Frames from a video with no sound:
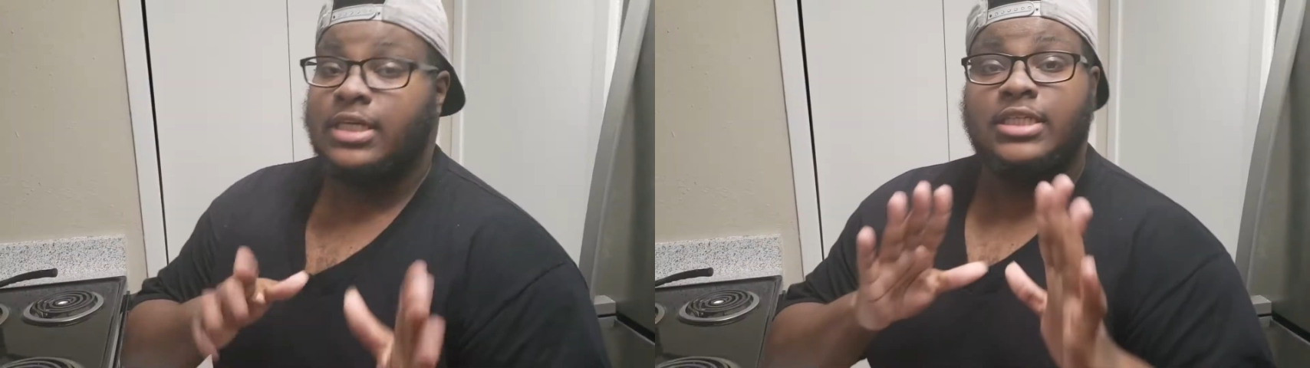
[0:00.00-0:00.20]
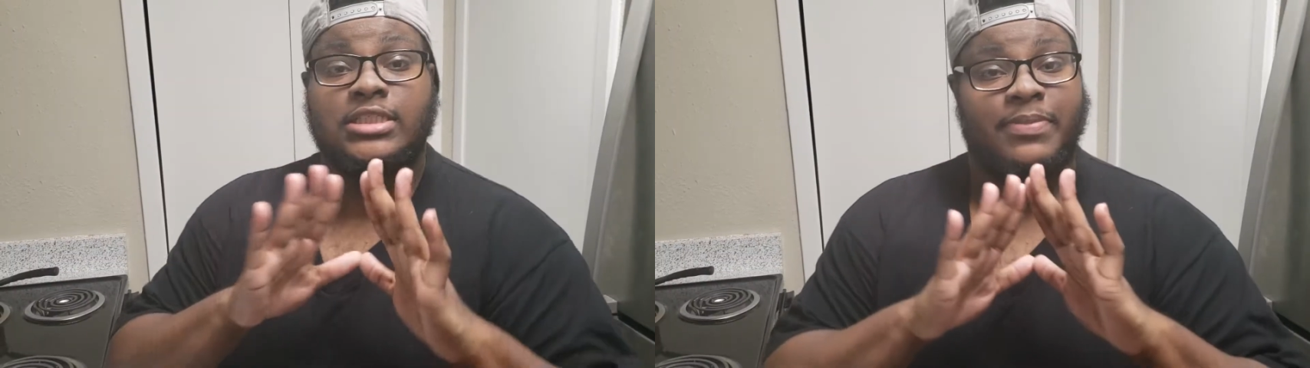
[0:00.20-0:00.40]

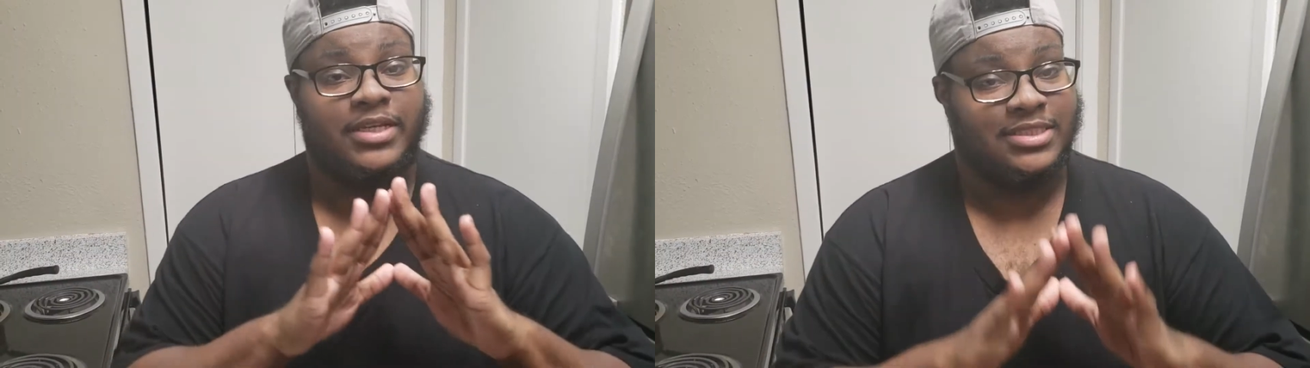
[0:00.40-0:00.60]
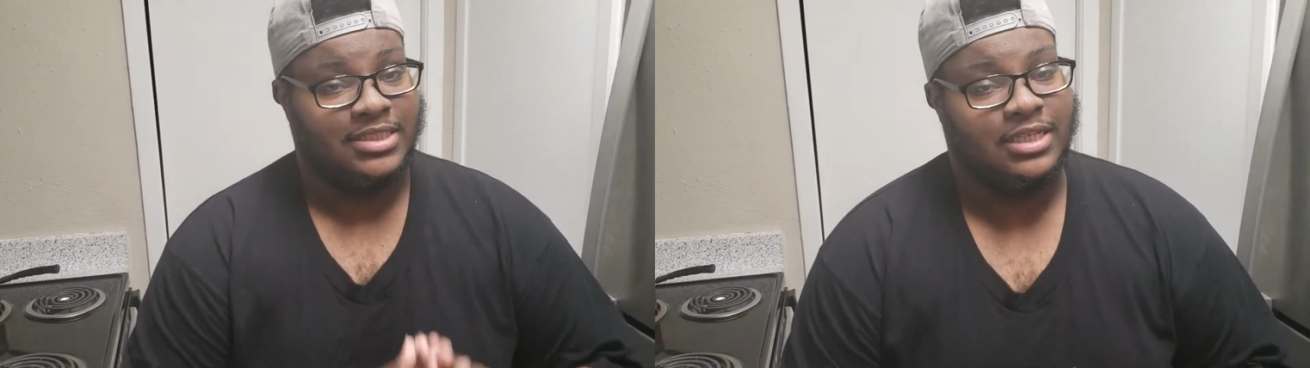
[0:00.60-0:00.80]

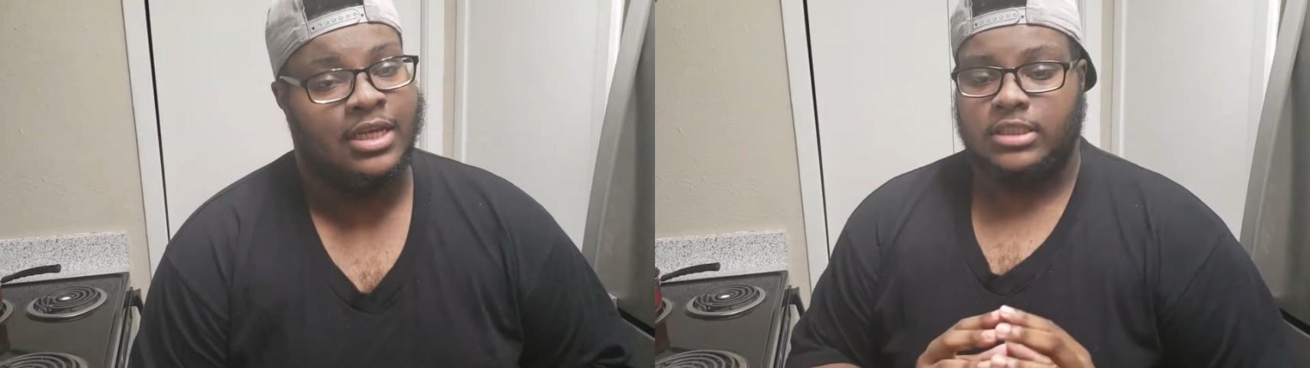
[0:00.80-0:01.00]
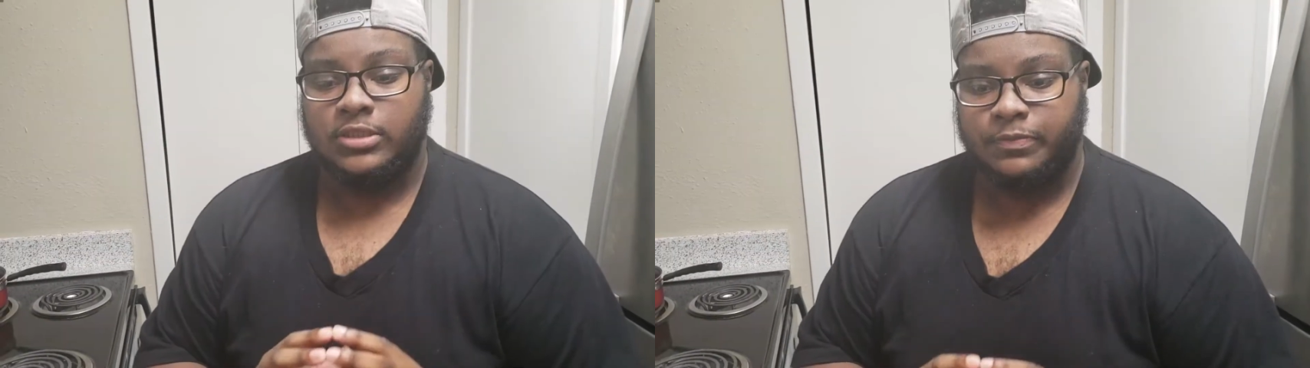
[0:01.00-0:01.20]
spicy.
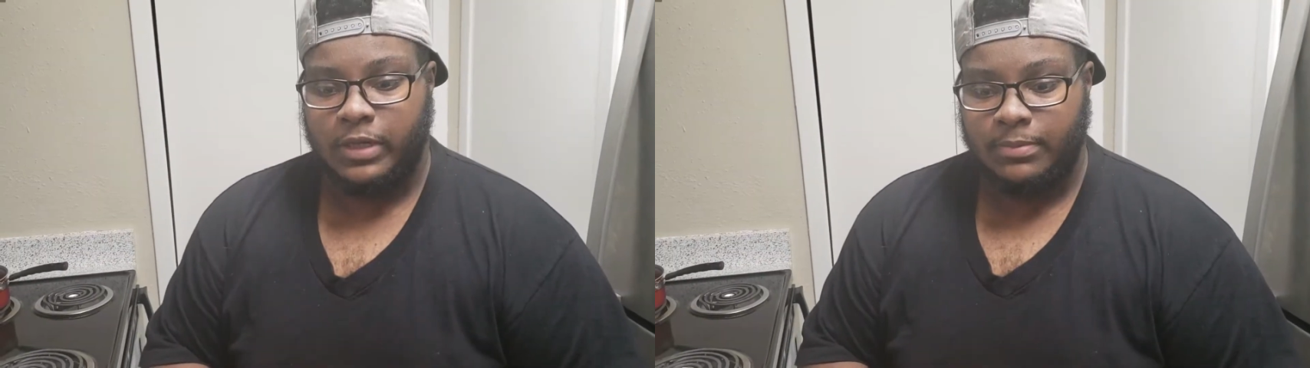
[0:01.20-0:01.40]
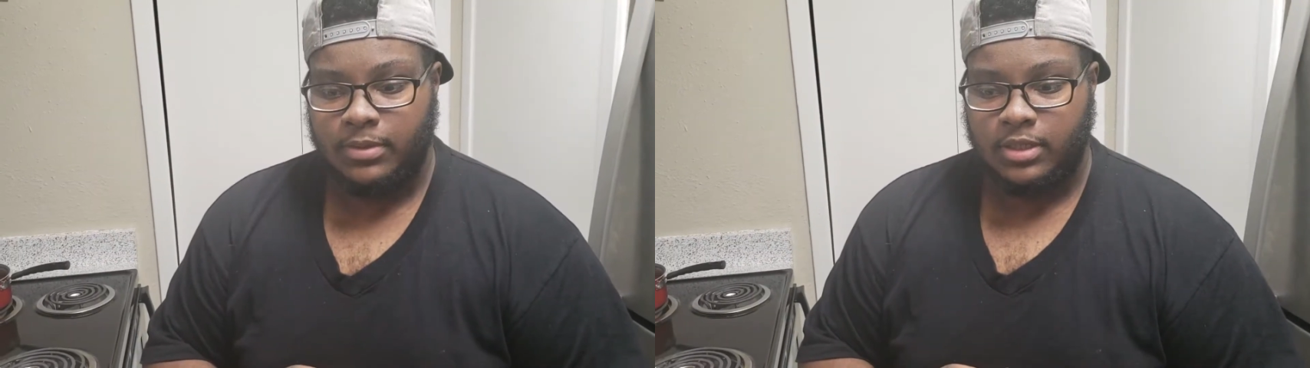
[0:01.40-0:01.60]
This is
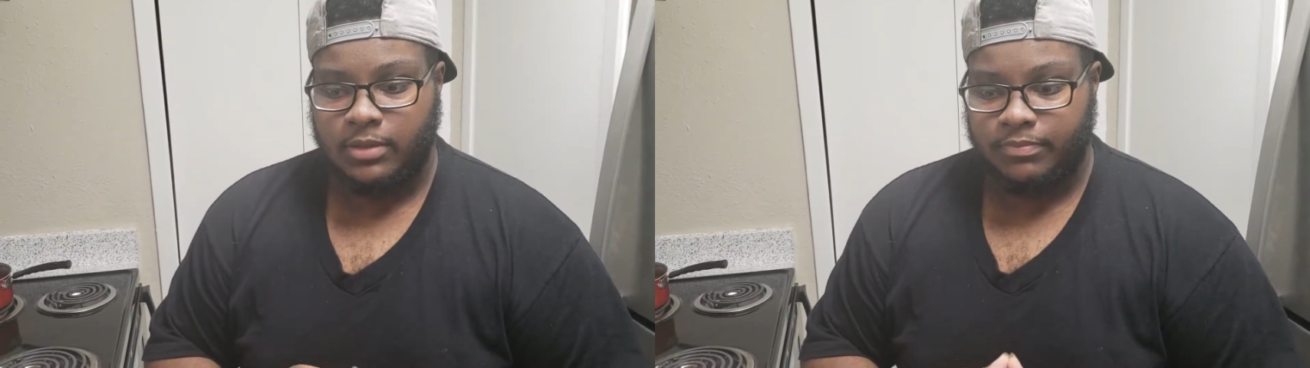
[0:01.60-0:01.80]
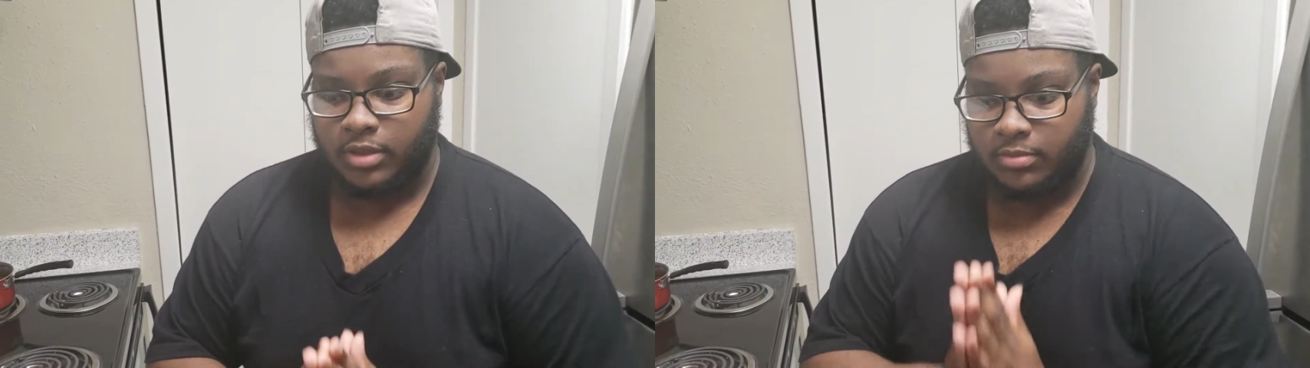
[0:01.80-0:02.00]
probably gonna
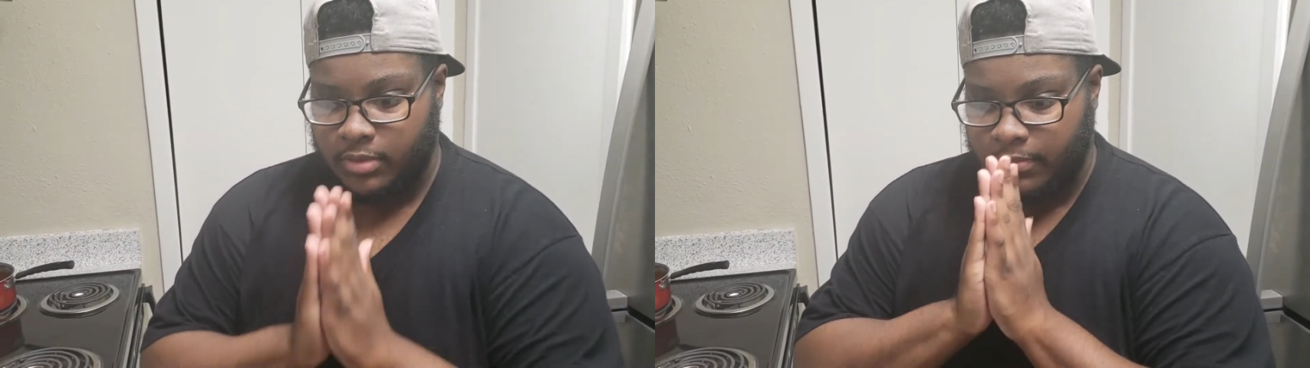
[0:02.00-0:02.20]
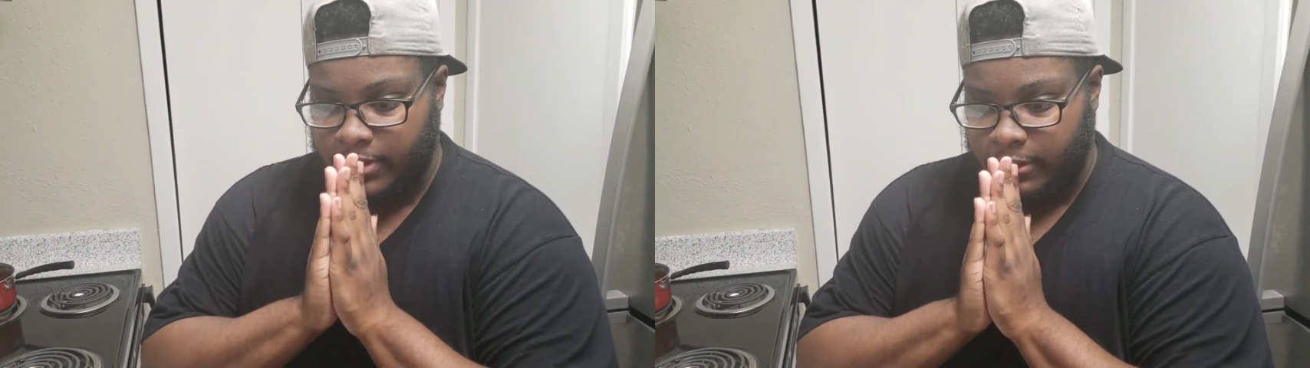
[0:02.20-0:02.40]
burn my
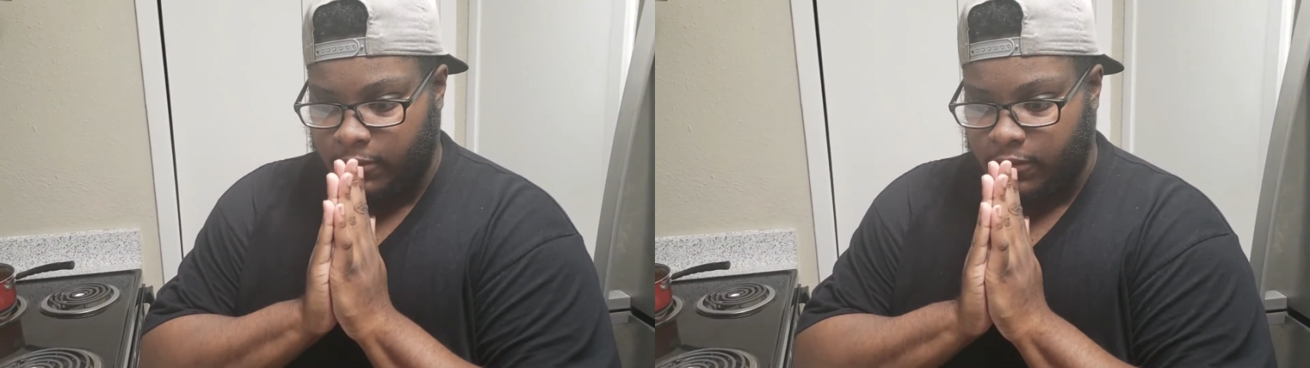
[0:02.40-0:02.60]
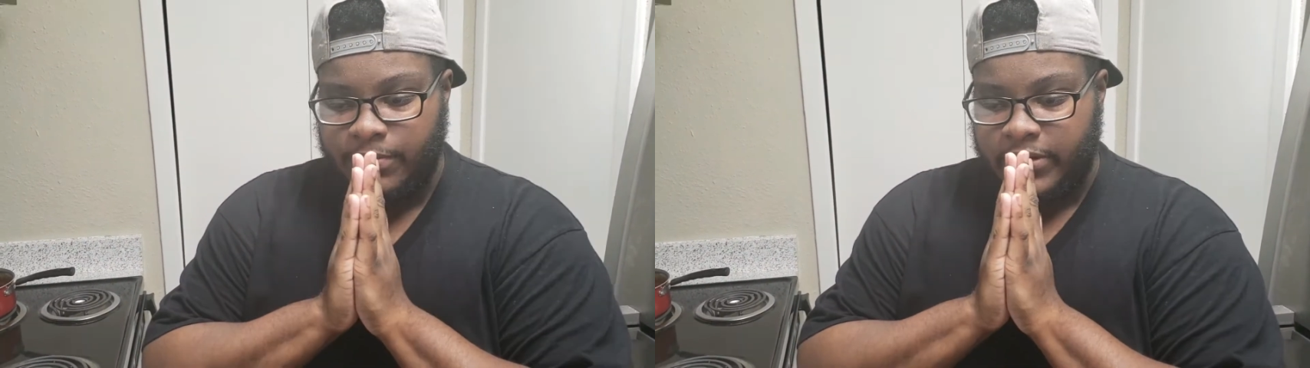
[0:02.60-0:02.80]
mouth,
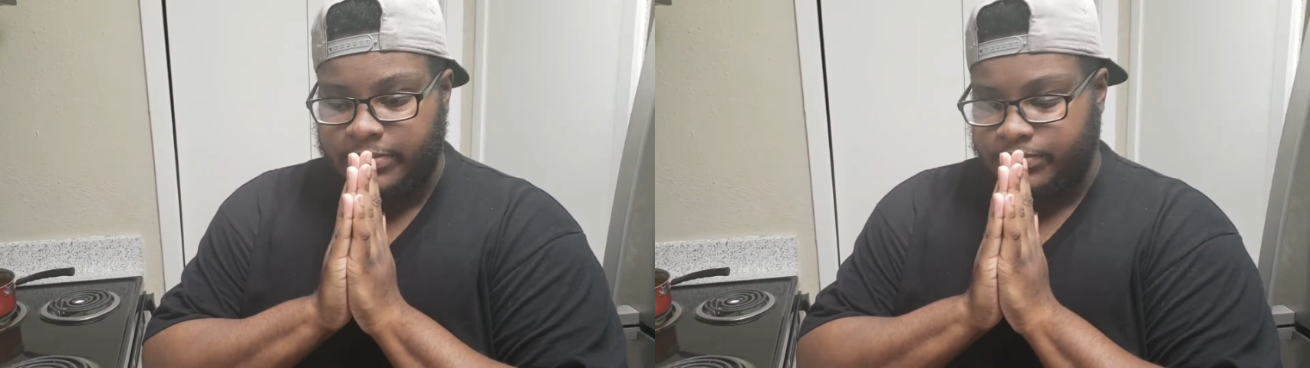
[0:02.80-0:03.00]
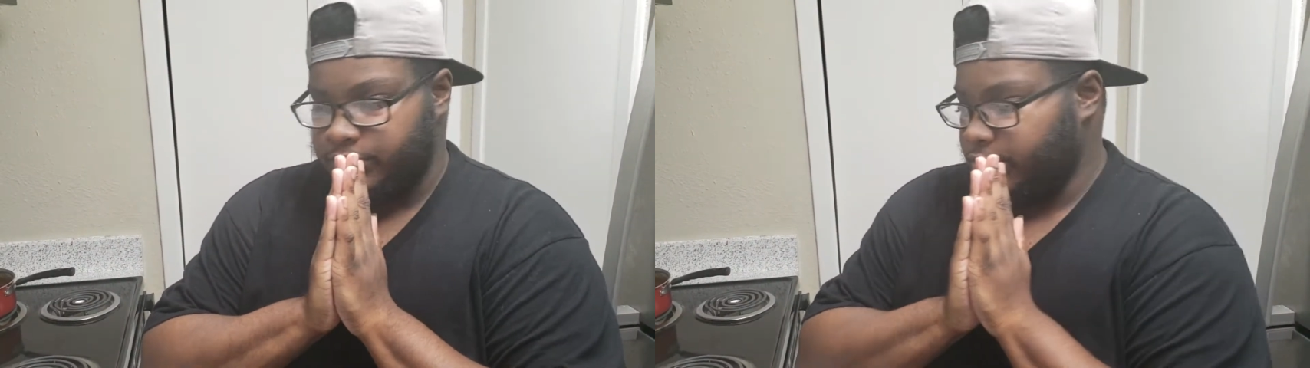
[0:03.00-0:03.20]
but
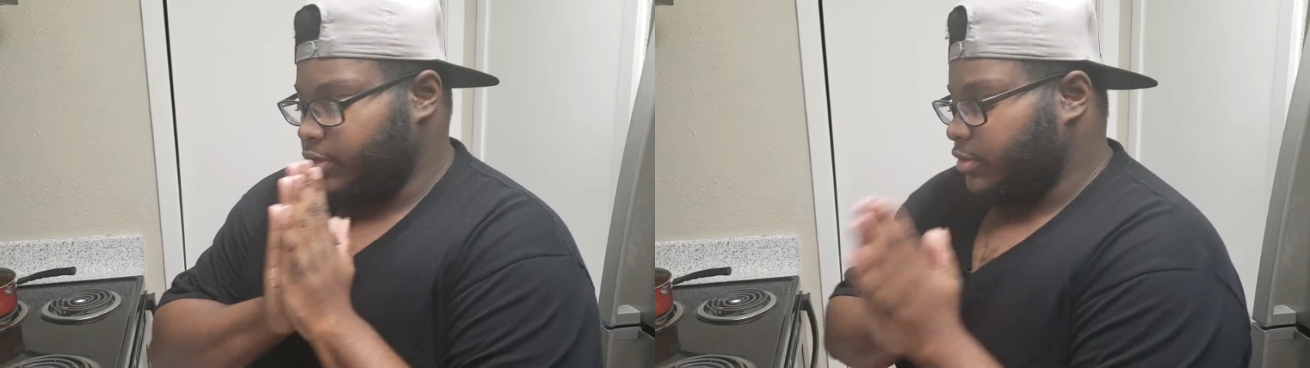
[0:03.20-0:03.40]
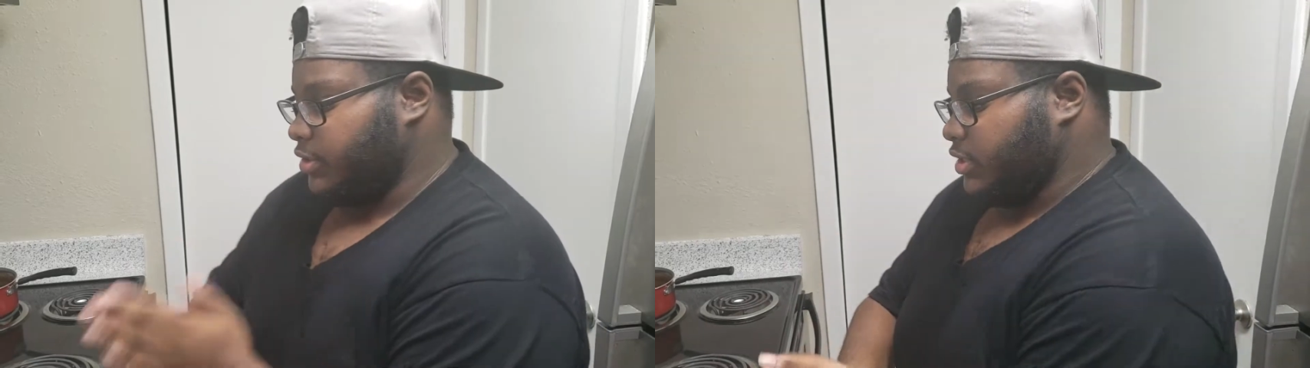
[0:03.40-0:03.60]
I'm gonna go
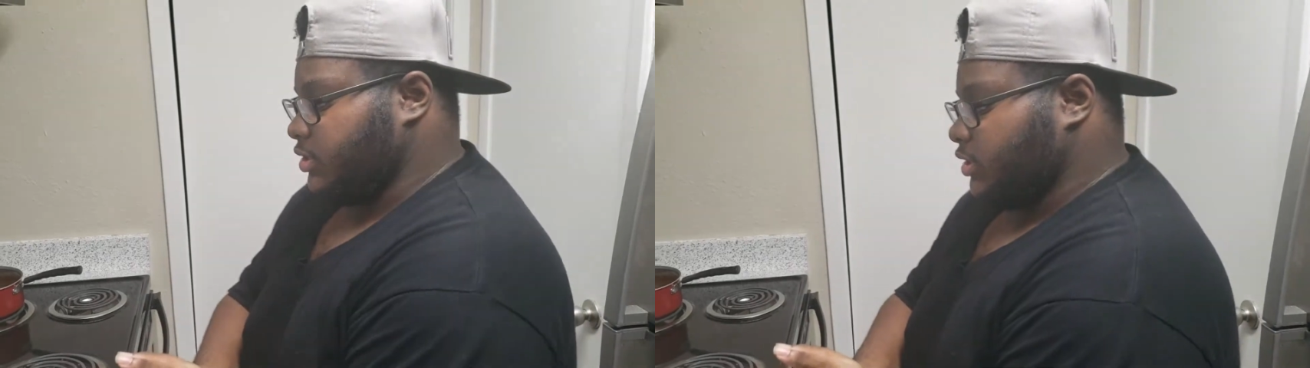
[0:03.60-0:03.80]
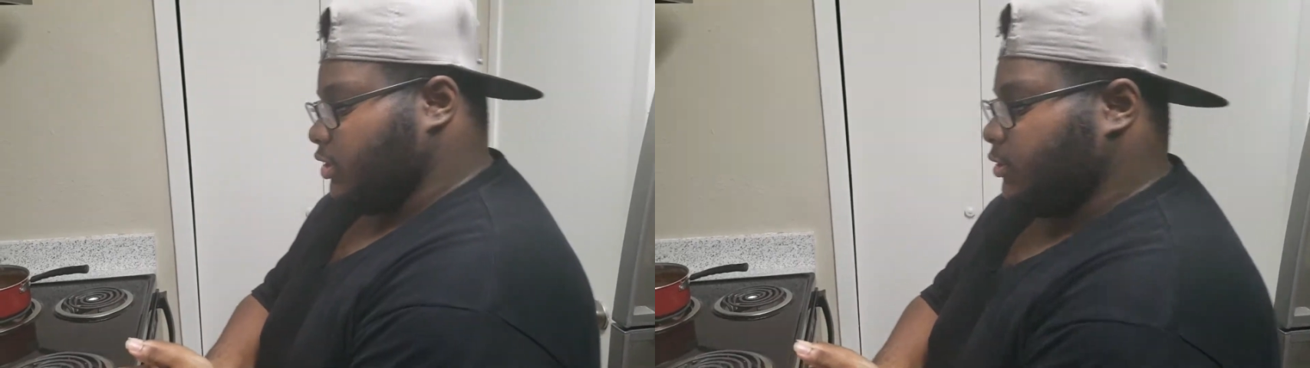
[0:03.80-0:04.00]
ahead and
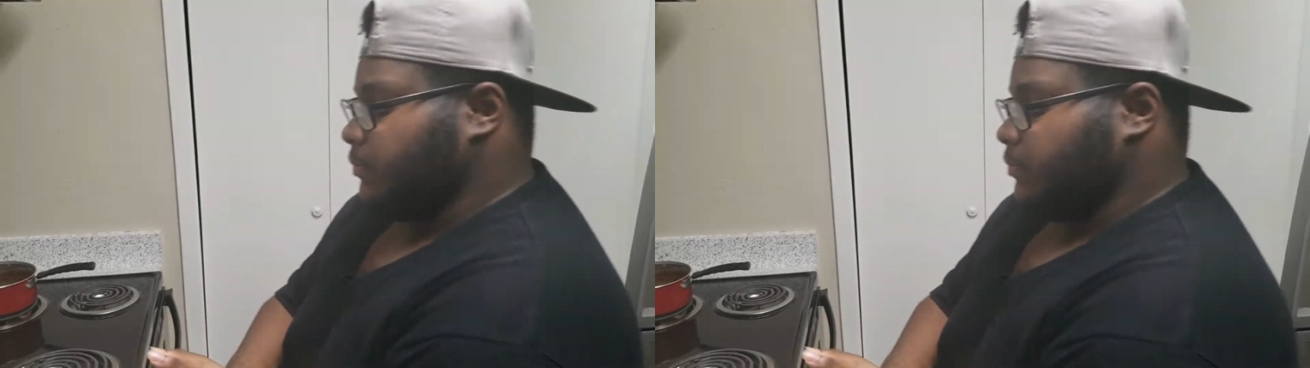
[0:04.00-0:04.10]
see.